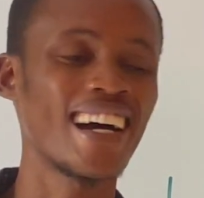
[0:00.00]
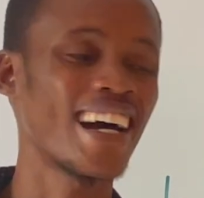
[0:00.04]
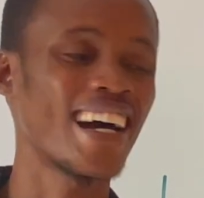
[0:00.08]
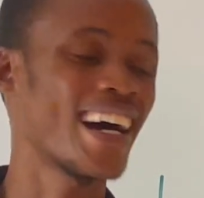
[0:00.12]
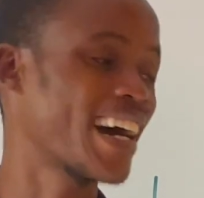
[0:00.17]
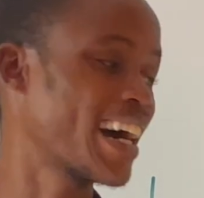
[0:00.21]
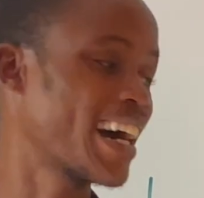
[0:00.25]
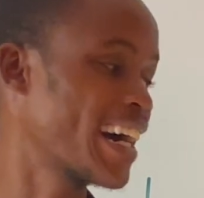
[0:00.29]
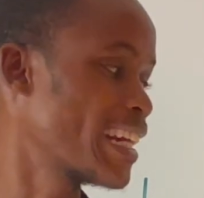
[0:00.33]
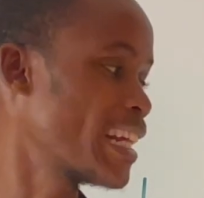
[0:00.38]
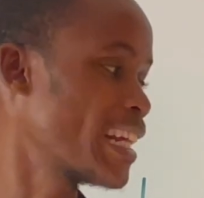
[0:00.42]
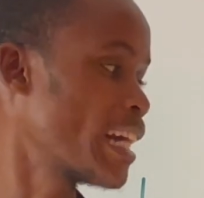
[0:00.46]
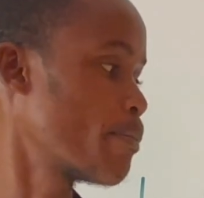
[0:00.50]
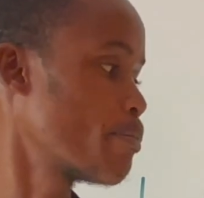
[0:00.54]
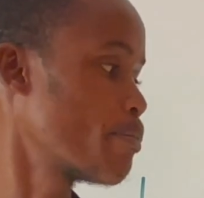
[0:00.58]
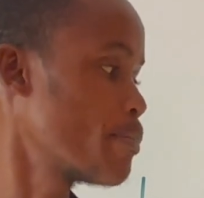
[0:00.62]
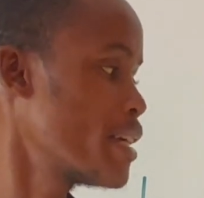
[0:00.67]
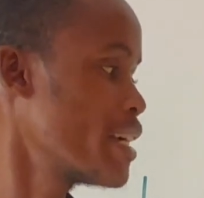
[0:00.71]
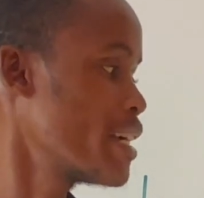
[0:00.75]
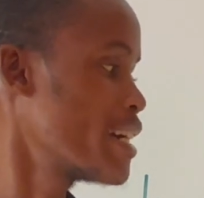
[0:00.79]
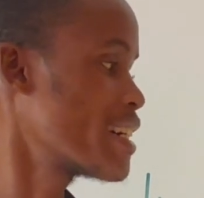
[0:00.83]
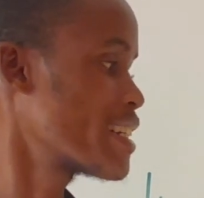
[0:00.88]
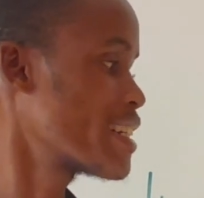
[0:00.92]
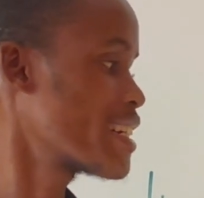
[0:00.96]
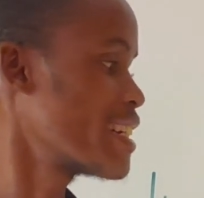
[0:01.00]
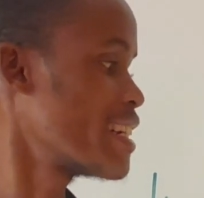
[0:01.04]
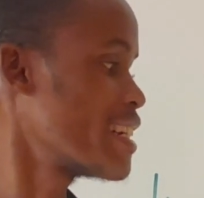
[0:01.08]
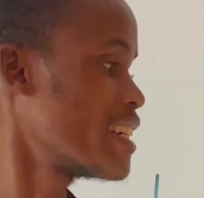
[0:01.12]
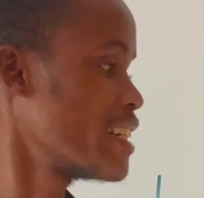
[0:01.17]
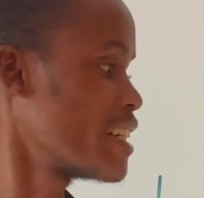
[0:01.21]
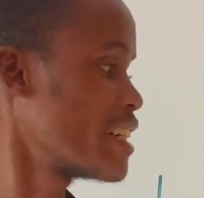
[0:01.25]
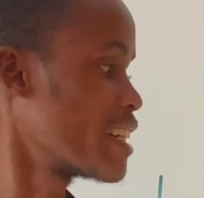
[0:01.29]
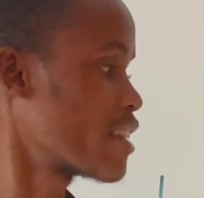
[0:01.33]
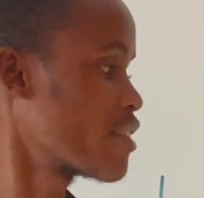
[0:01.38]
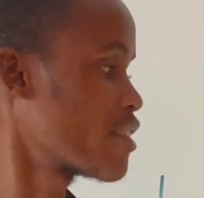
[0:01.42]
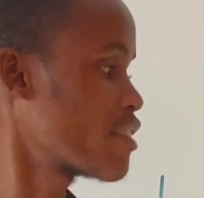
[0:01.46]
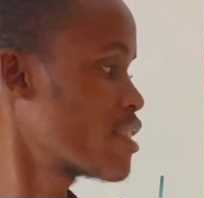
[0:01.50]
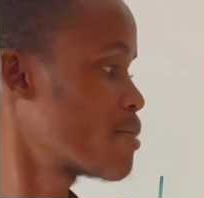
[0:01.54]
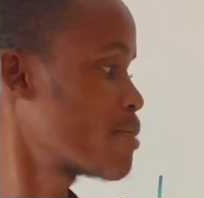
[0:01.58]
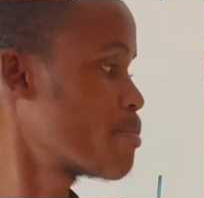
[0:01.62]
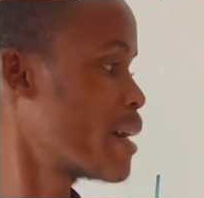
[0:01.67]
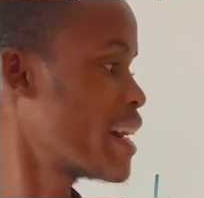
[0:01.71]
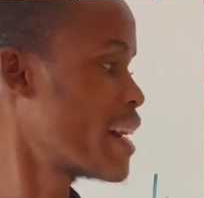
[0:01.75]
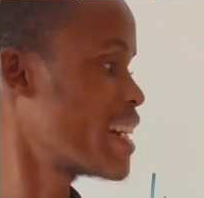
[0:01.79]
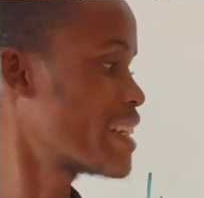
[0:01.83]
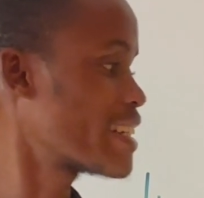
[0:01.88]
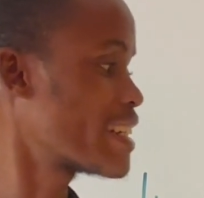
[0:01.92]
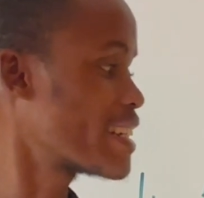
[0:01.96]
had their PSA increased
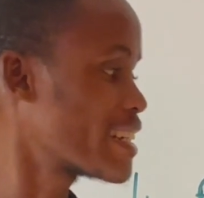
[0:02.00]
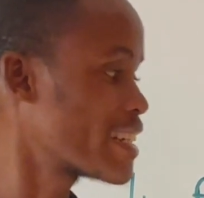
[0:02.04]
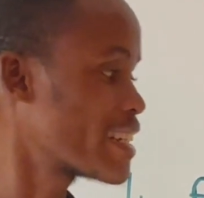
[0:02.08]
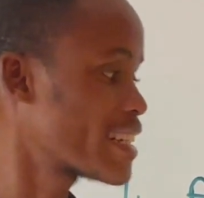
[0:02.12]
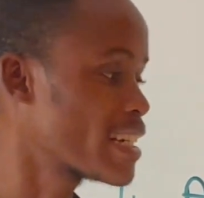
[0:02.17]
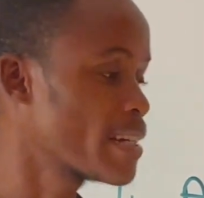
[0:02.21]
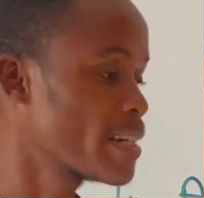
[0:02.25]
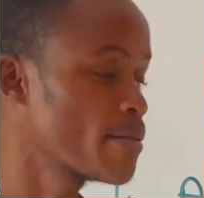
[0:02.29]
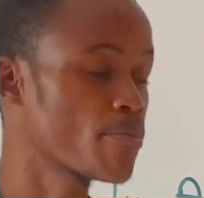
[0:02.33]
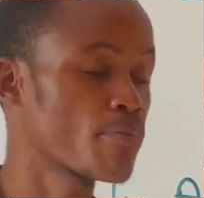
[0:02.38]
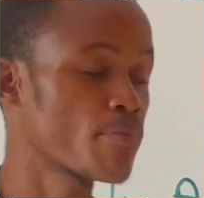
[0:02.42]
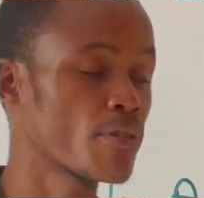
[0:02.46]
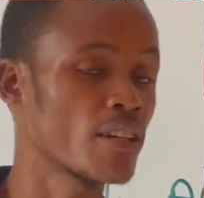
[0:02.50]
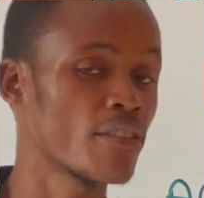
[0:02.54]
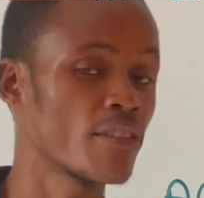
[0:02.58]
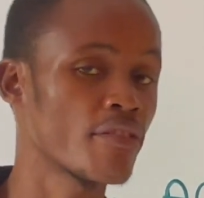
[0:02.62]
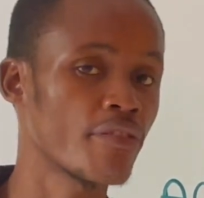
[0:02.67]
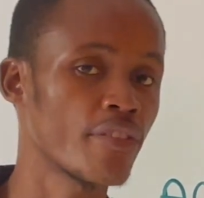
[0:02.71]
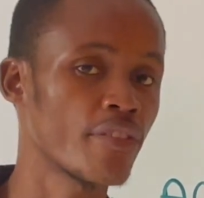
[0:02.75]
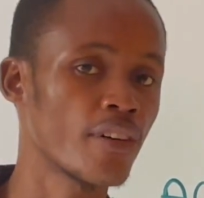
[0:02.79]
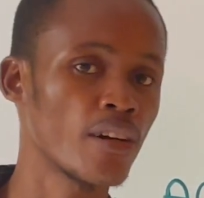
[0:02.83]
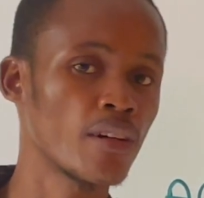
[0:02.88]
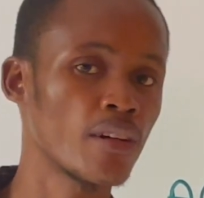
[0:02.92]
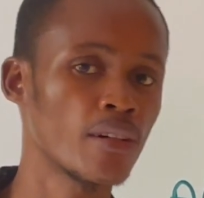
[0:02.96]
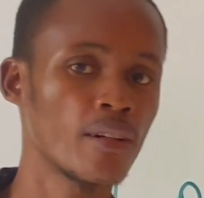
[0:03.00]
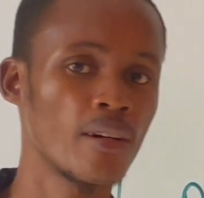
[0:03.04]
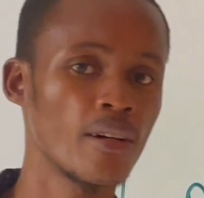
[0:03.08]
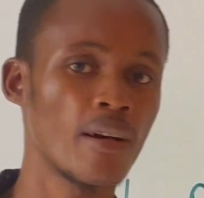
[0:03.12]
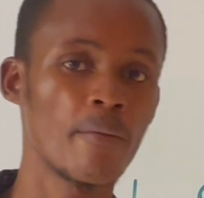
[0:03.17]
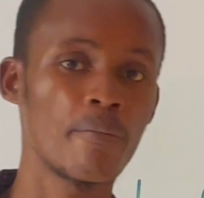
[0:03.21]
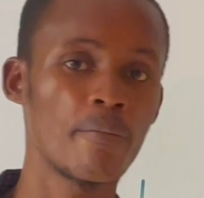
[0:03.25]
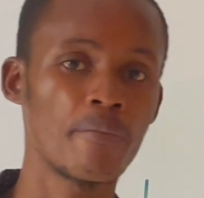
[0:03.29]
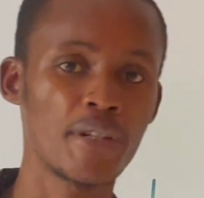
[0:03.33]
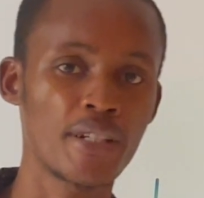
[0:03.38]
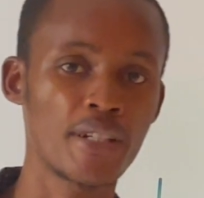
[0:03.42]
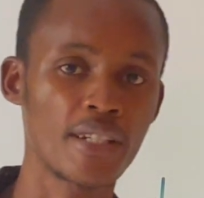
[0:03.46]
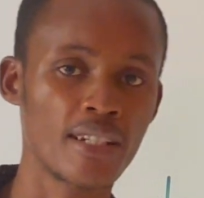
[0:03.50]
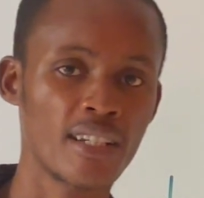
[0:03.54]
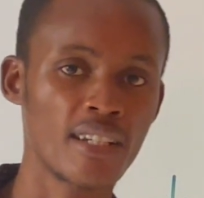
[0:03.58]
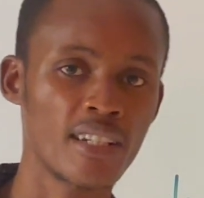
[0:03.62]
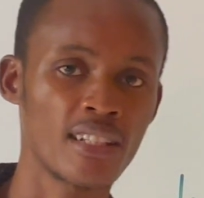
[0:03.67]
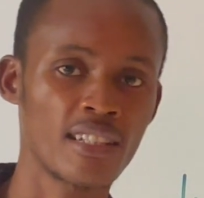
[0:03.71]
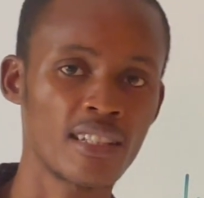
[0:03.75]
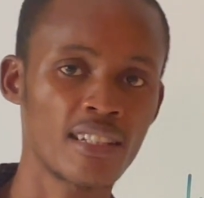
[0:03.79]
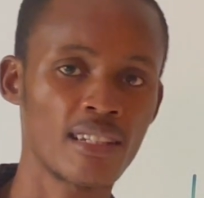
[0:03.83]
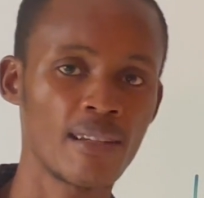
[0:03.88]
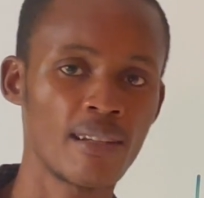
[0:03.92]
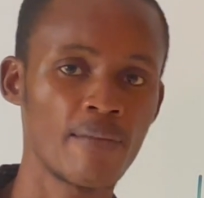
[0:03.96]
by 16.4
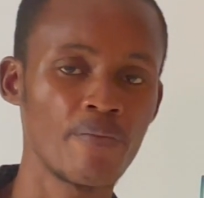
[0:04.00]
percent